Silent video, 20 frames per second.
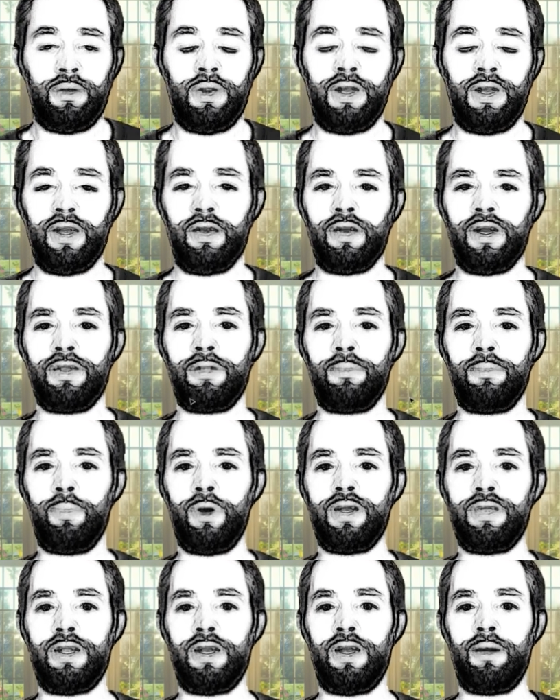I said, you can
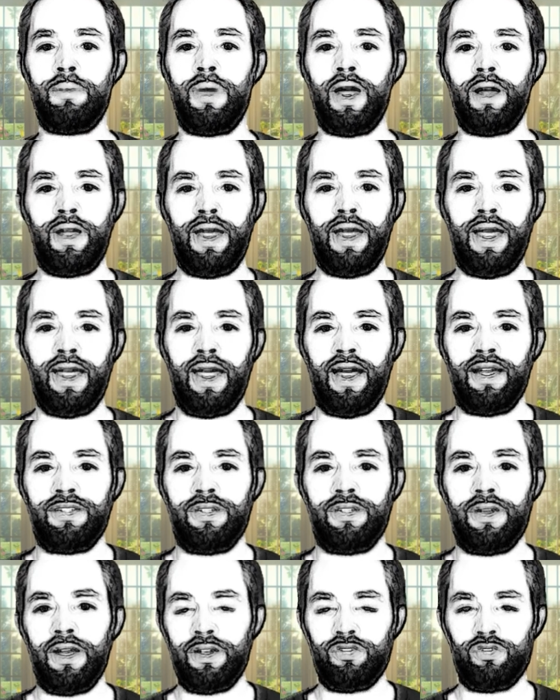do this all within
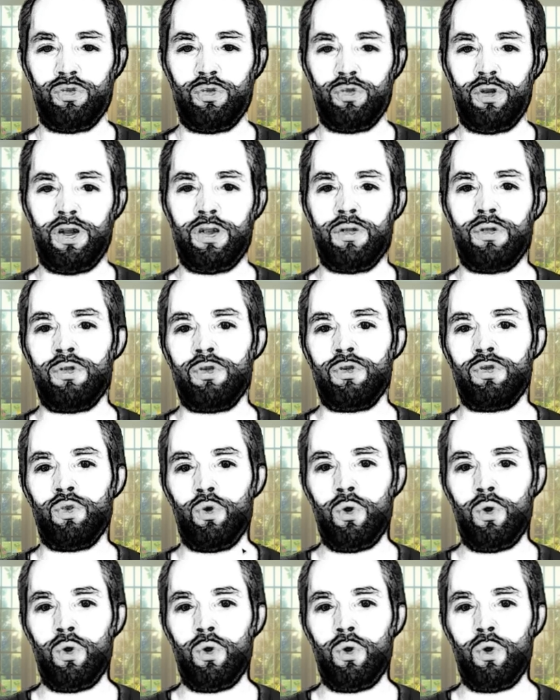just a few minutes.